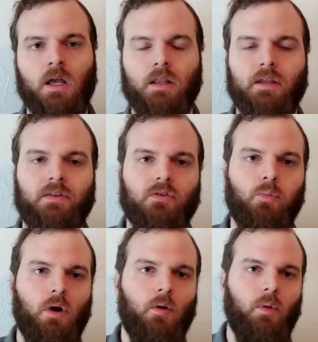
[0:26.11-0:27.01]
this is
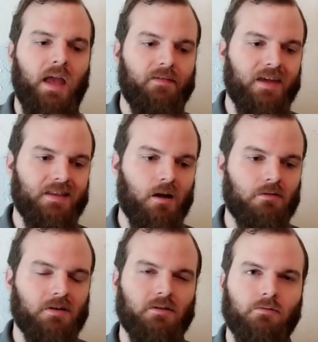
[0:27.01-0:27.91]
where we have a
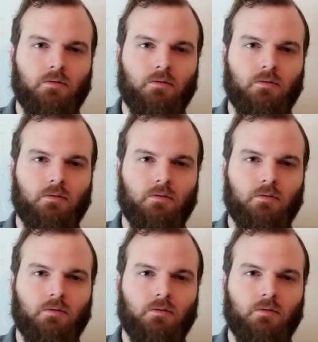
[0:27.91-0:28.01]
narrator